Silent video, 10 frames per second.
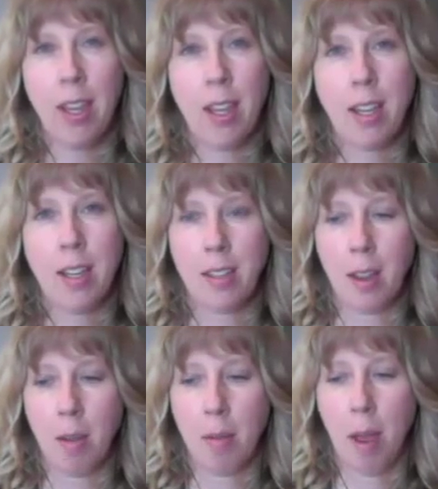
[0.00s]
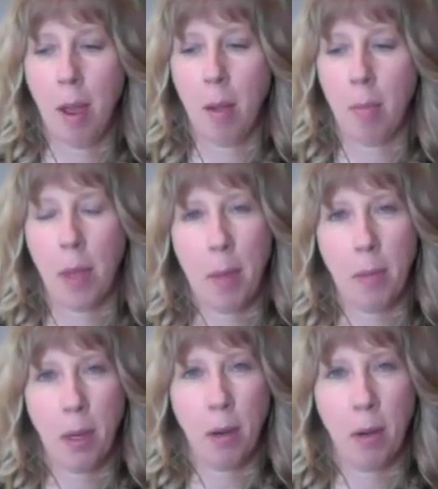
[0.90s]
He's a Lyme
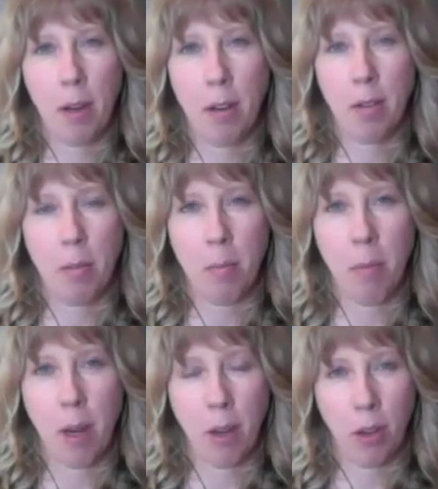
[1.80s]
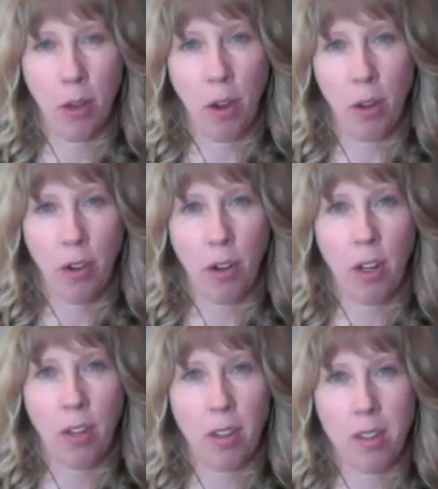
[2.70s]
literate medical doctor
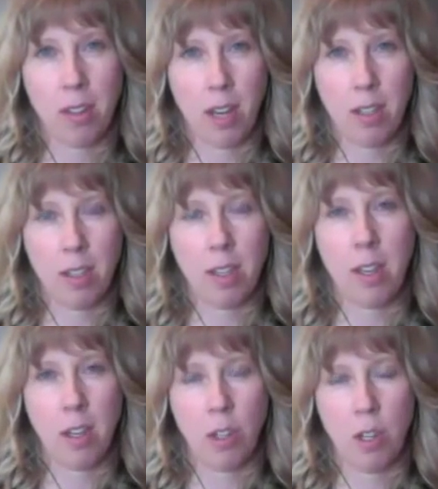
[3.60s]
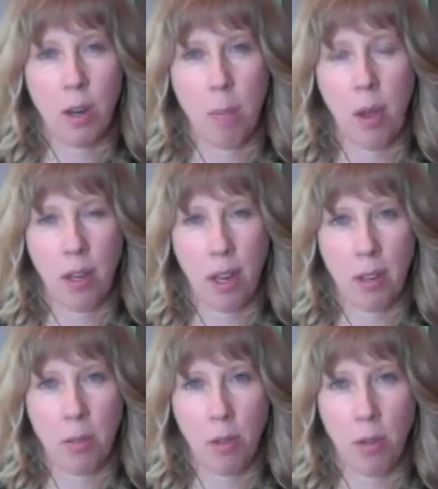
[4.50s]
in the States. He's actually done a
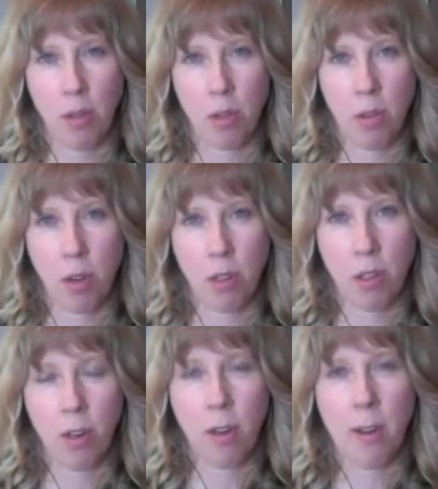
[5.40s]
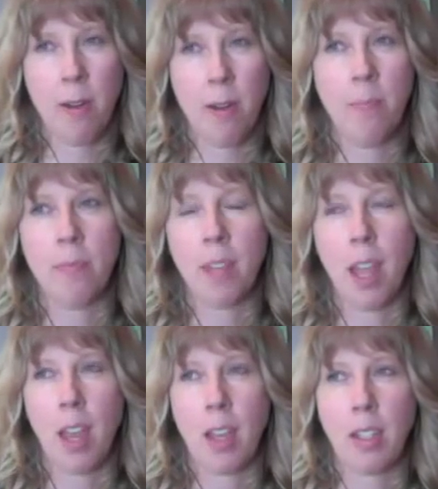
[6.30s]
podcast with Chris Kresser.
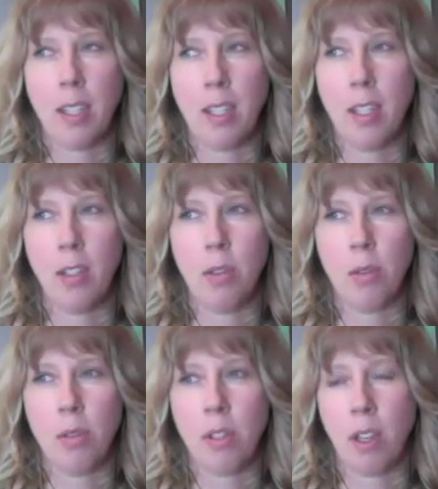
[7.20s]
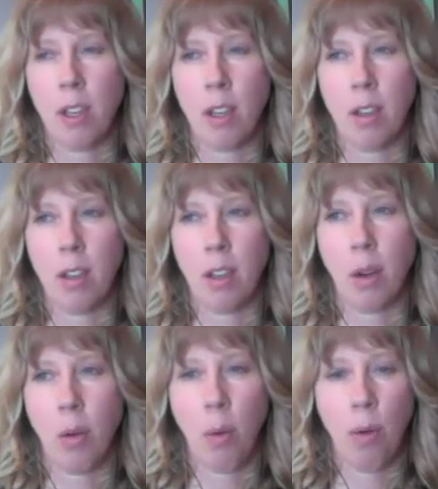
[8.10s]
And he used a
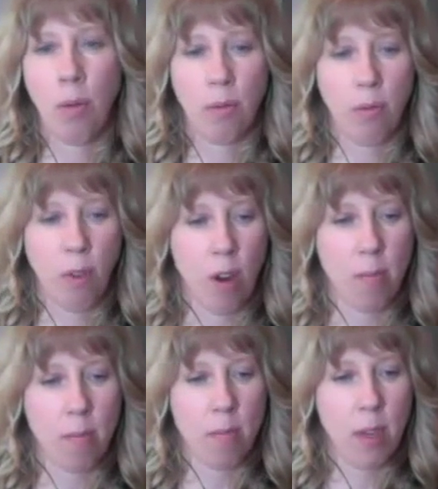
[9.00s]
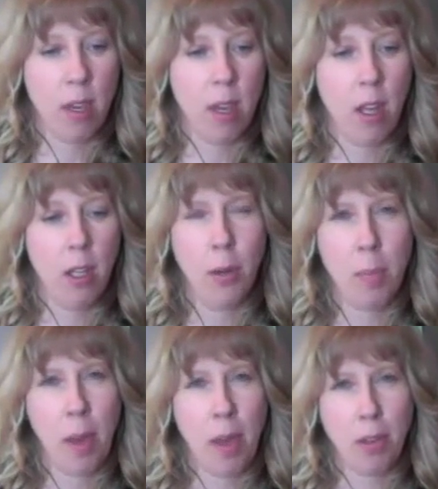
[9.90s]
quote from Louis
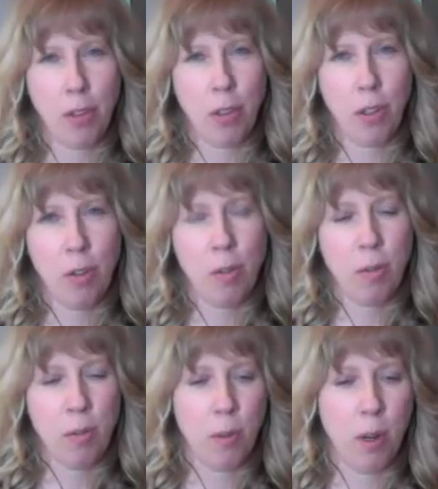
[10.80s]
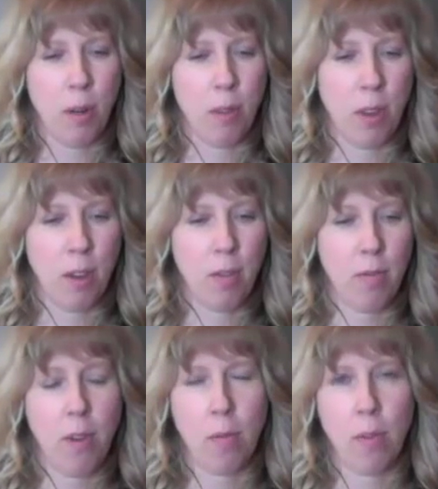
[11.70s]
Pasteur, who was one of the
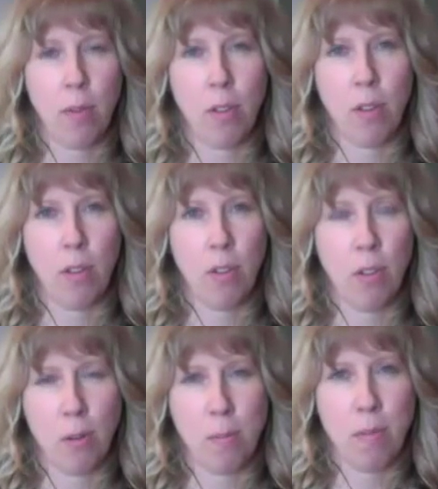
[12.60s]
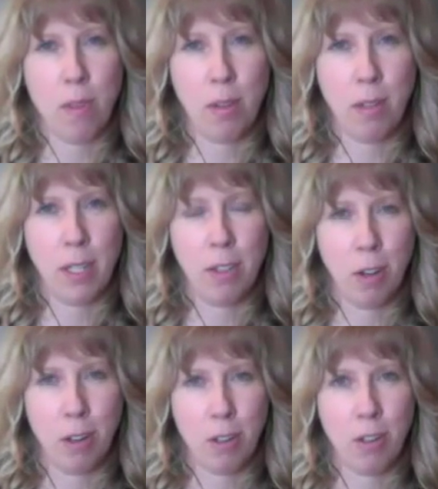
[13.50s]
original germ theory
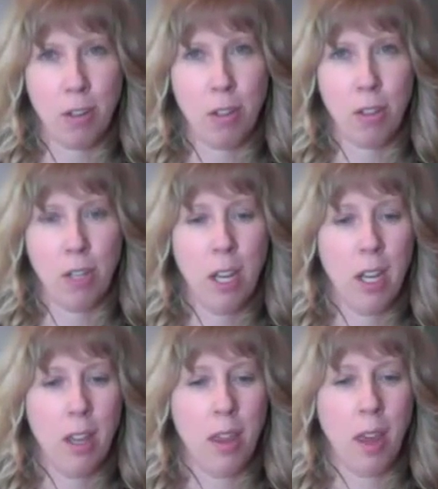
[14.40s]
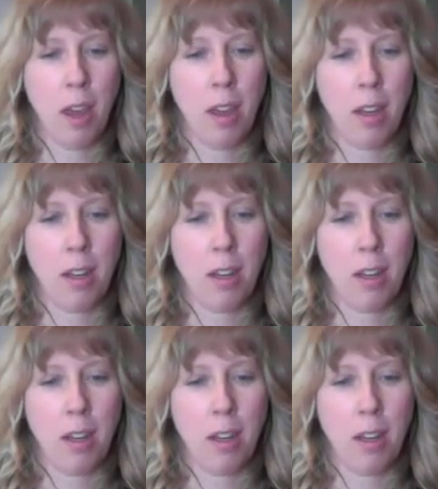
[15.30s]
doctors, Dr.